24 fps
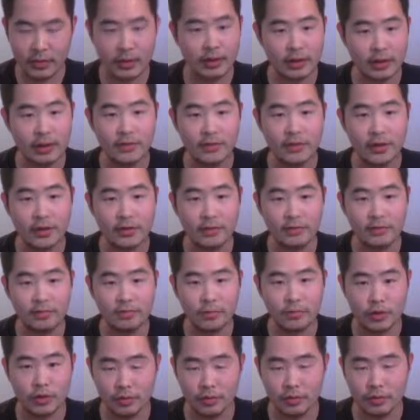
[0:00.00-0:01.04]

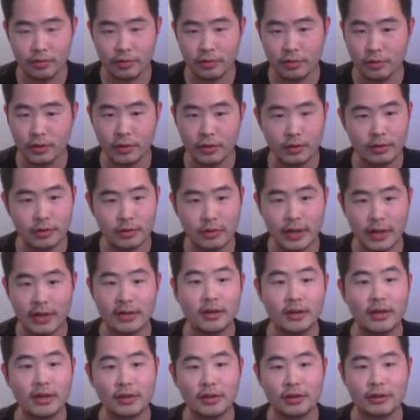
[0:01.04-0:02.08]
Even you could, as
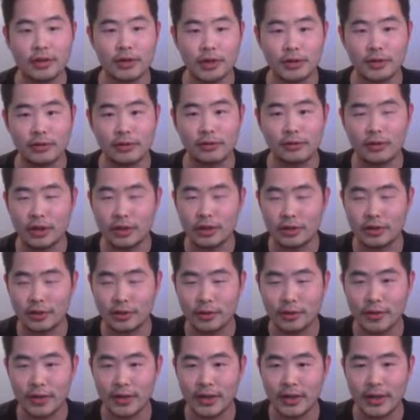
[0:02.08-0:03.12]
long as you can just
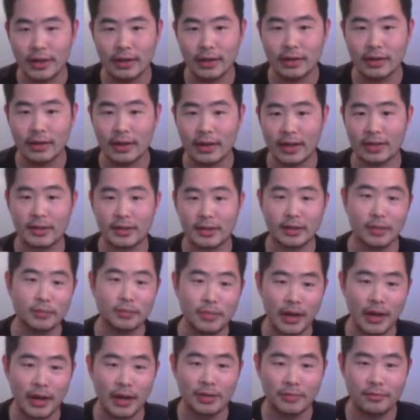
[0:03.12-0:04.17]
do it and get
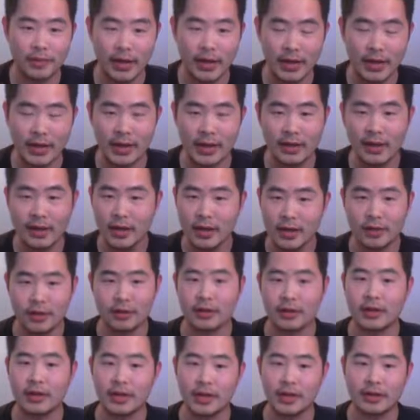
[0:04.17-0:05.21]
some kind of ranking,
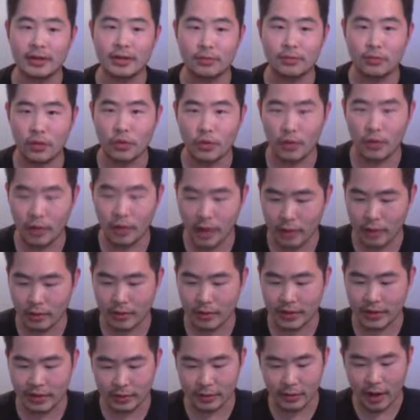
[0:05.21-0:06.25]
you're gonna get some reward out of
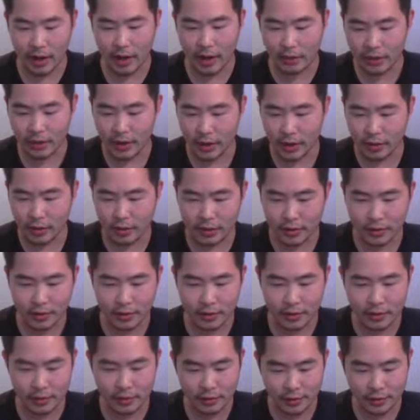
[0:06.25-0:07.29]
it. So I would encourage
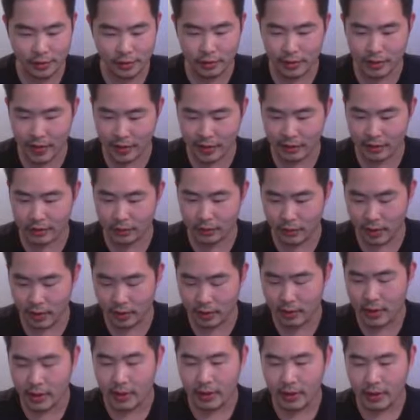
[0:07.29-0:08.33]
you to do that as
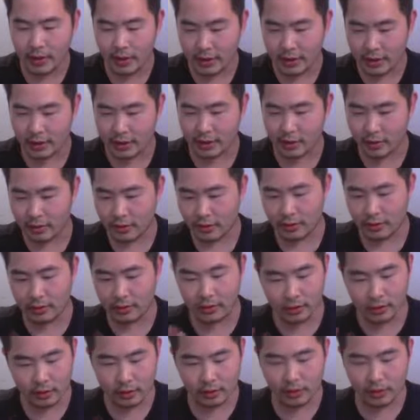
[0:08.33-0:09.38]
well. It is also a
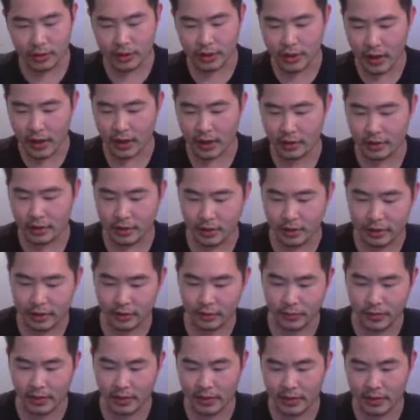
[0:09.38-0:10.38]
little bit challenging as well.